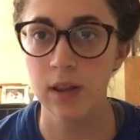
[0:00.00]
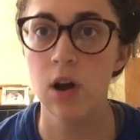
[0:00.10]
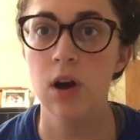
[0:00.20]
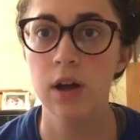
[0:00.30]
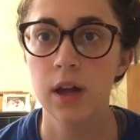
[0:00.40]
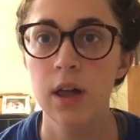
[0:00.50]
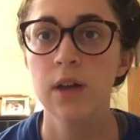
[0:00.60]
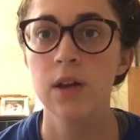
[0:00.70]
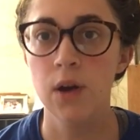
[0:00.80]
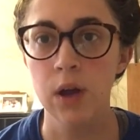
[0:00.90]
along,
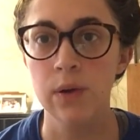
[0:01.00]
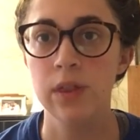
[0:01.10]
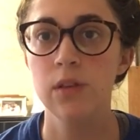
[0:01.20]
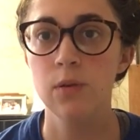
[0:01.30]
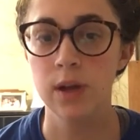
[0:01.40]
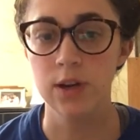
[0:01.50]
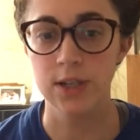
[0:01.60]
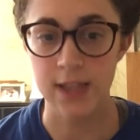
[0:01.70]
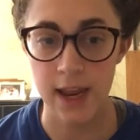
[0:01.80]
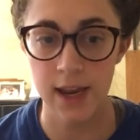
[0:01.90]
going with what you're
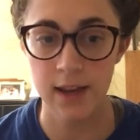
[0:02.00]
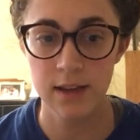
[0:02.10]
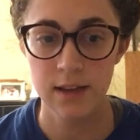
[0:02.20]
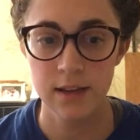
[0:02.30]
saying.